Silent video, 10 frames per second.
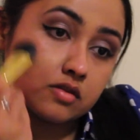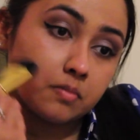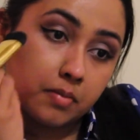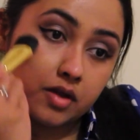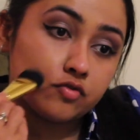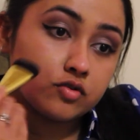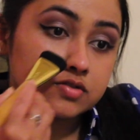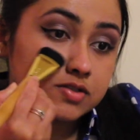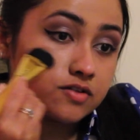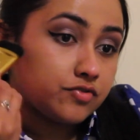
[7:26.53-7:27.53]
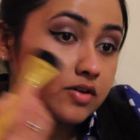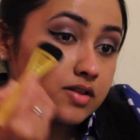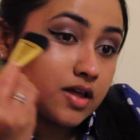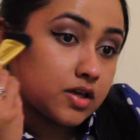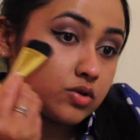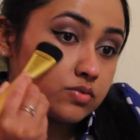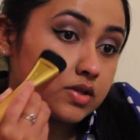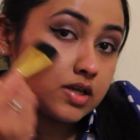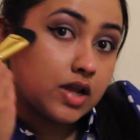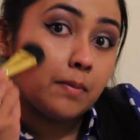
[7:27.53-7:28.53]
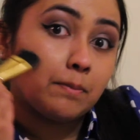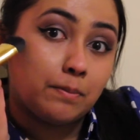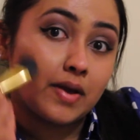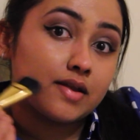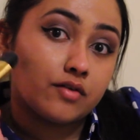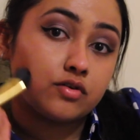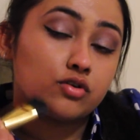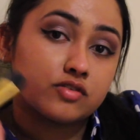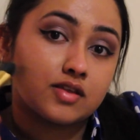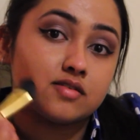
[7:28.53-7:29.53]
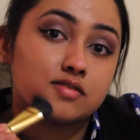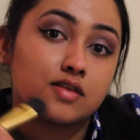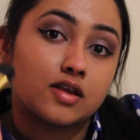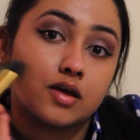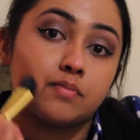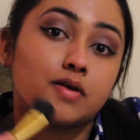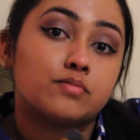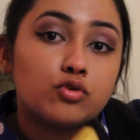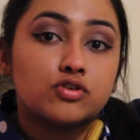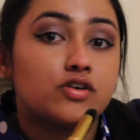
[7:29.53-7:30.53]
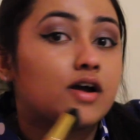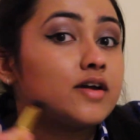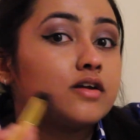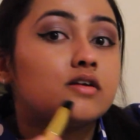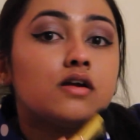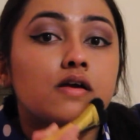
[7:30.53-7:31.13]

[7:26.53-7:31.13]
But if you still feel like you need a bit, your skin is getting a bit more drier,